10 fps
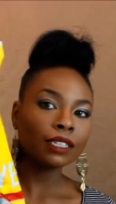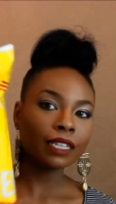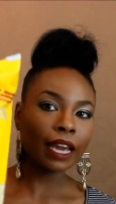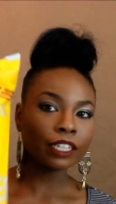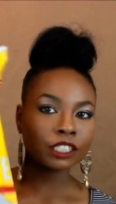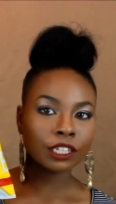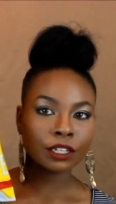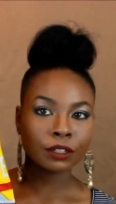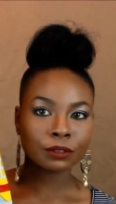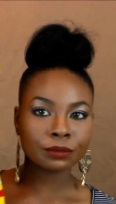D H
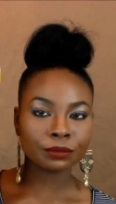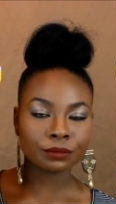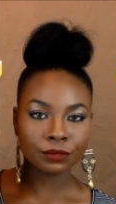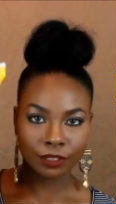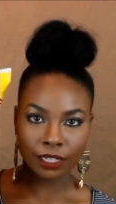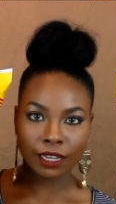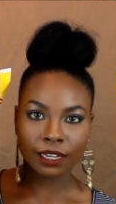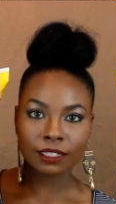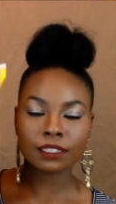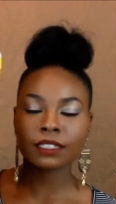L.
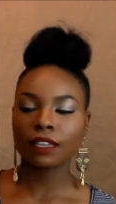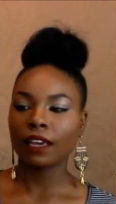Yes,